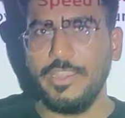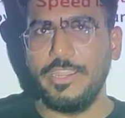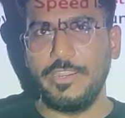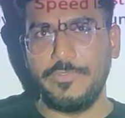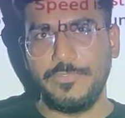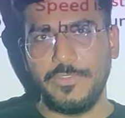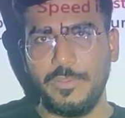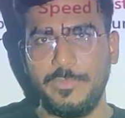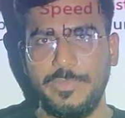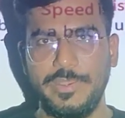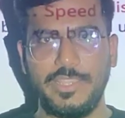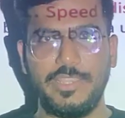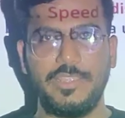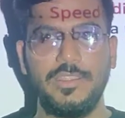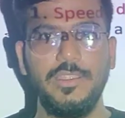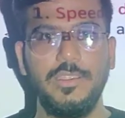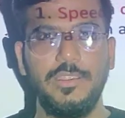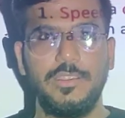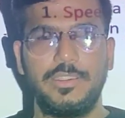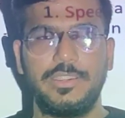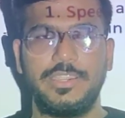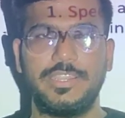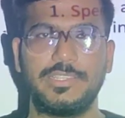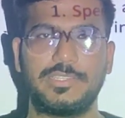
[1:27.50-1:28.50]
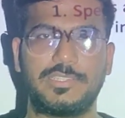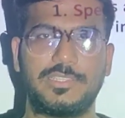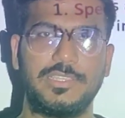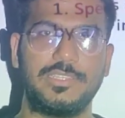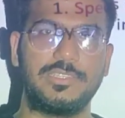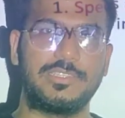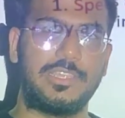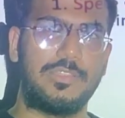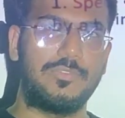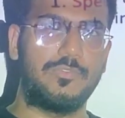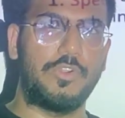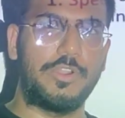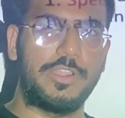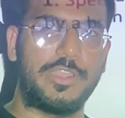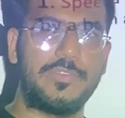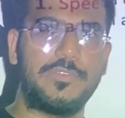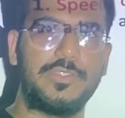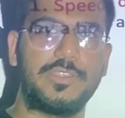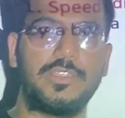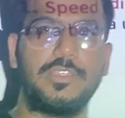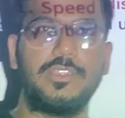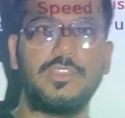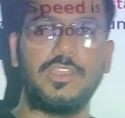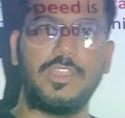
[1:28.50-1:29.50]
the distance, and
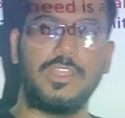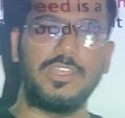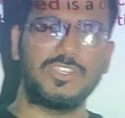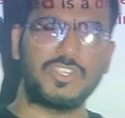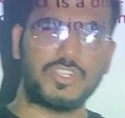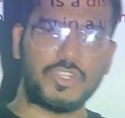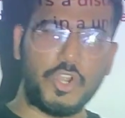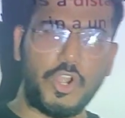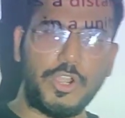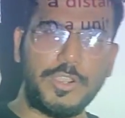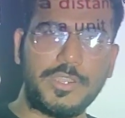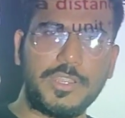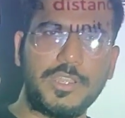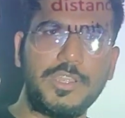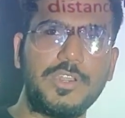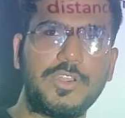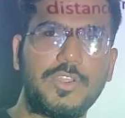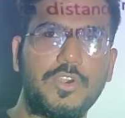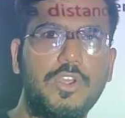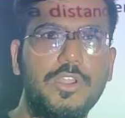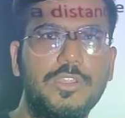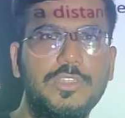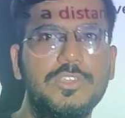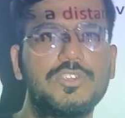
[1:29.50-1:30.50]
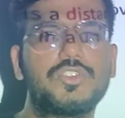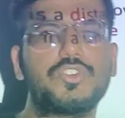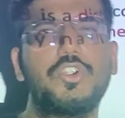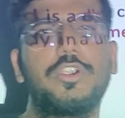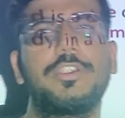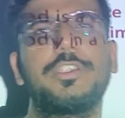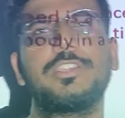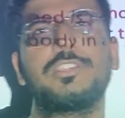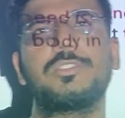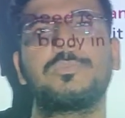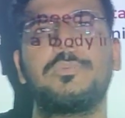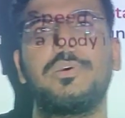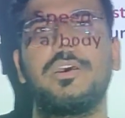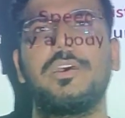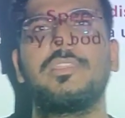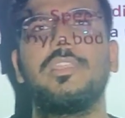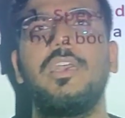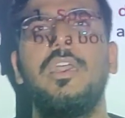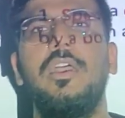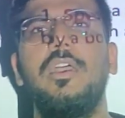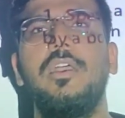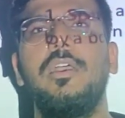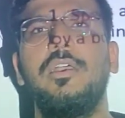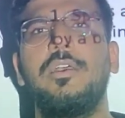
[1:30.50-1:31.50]
whatever the shortcut or the shortest path
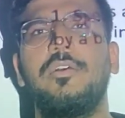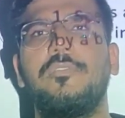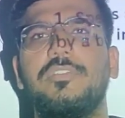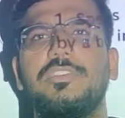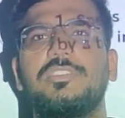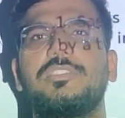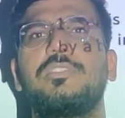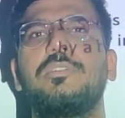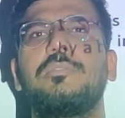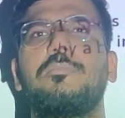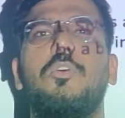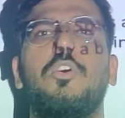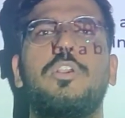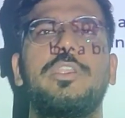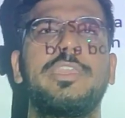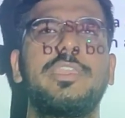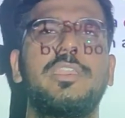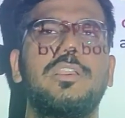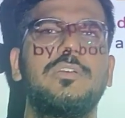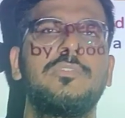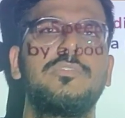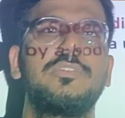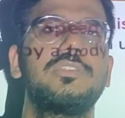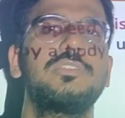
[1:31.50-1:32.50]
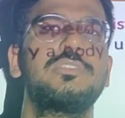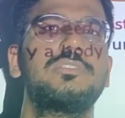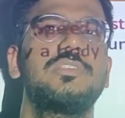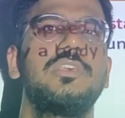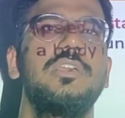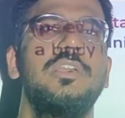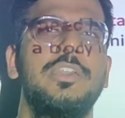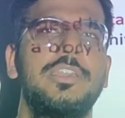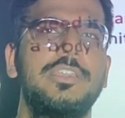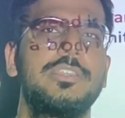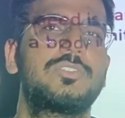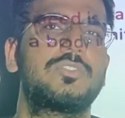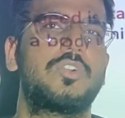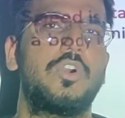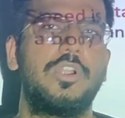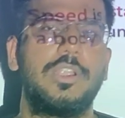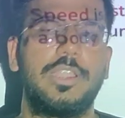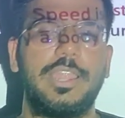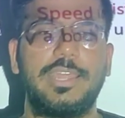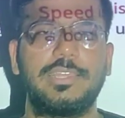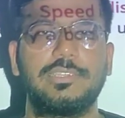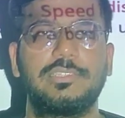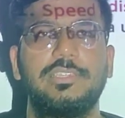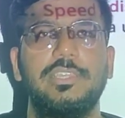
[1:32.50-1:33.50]
which the body covers is
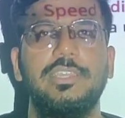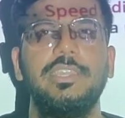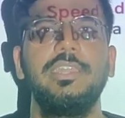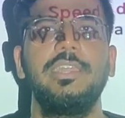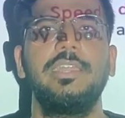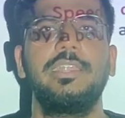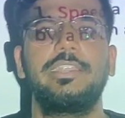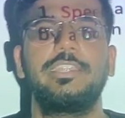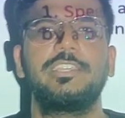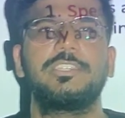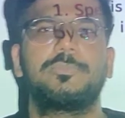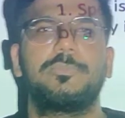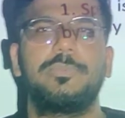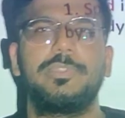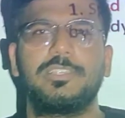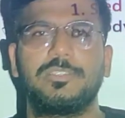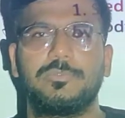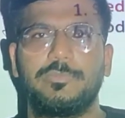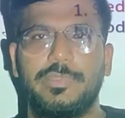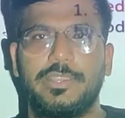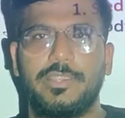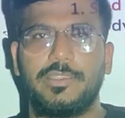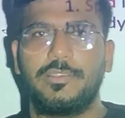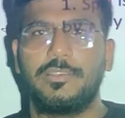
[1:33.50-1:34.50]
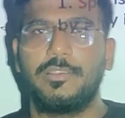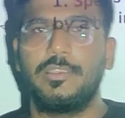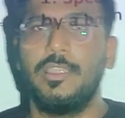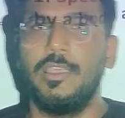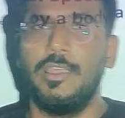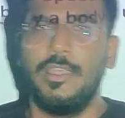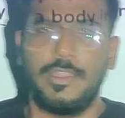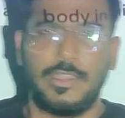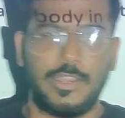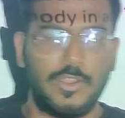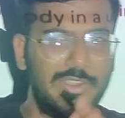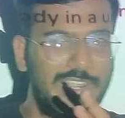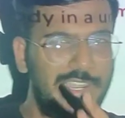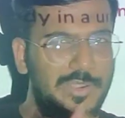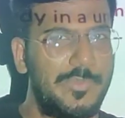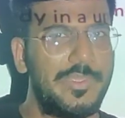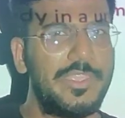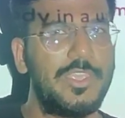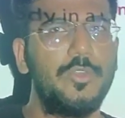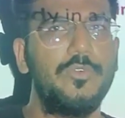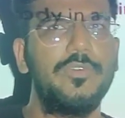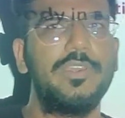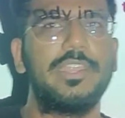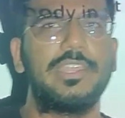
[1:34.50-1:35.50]
called as the displacement. Now let
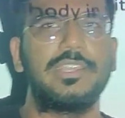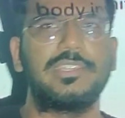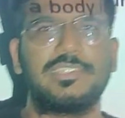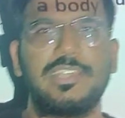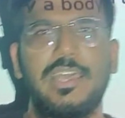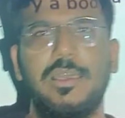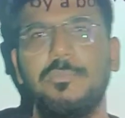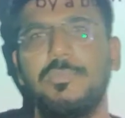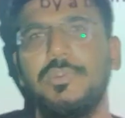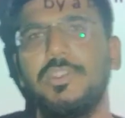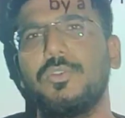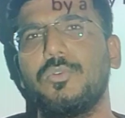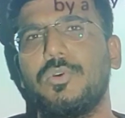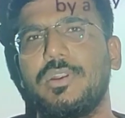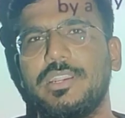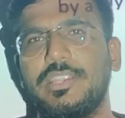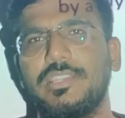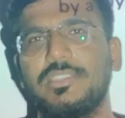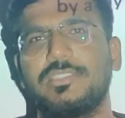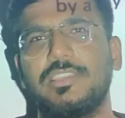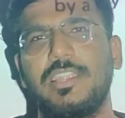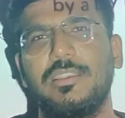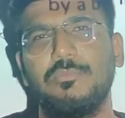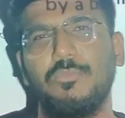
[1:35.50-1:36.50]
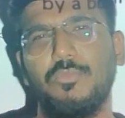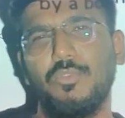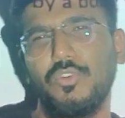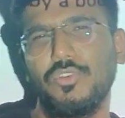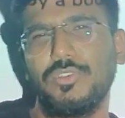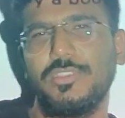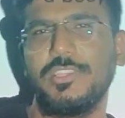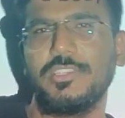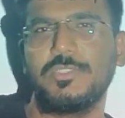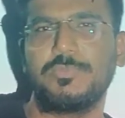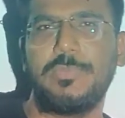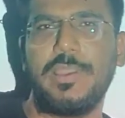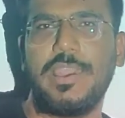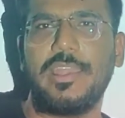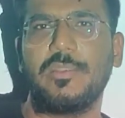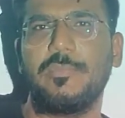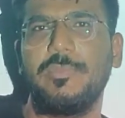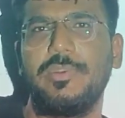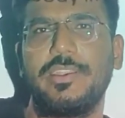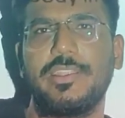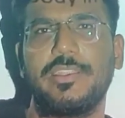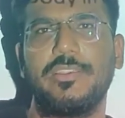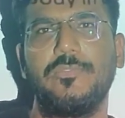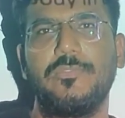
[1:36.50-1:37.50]
me give an example to understand both this
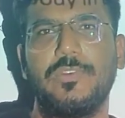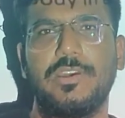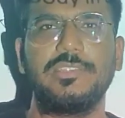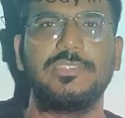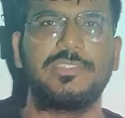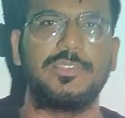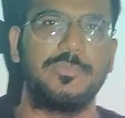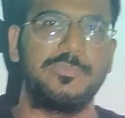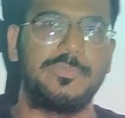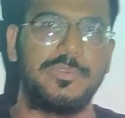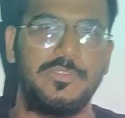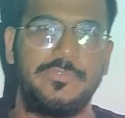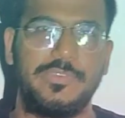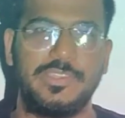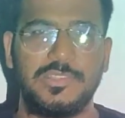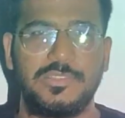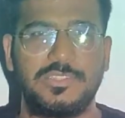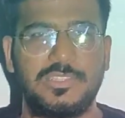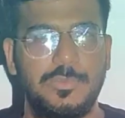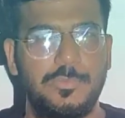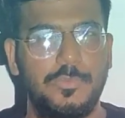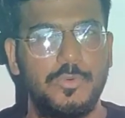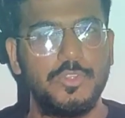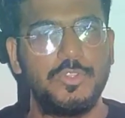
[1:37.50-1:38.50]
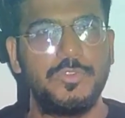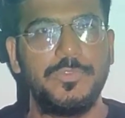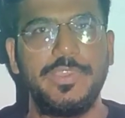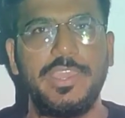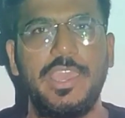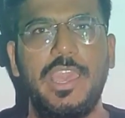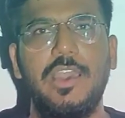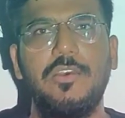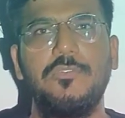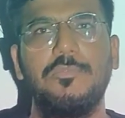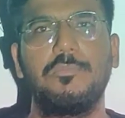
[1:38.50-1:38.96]
parameter in one simple way. Suppose we